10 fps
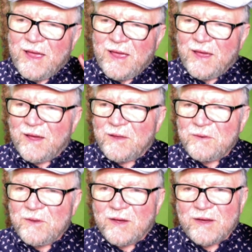
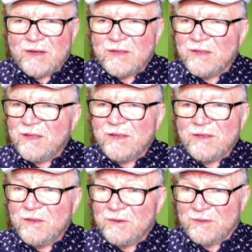and
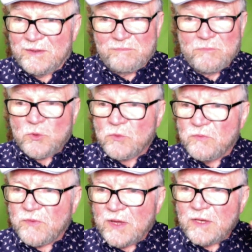you know, moon
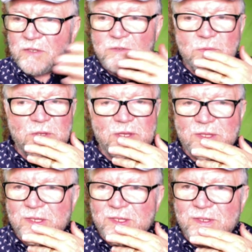phase with it.
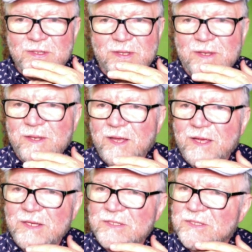This is a
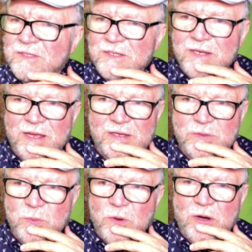nice,
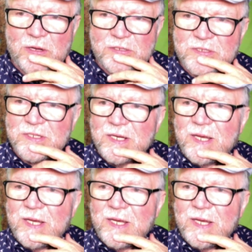nice watch.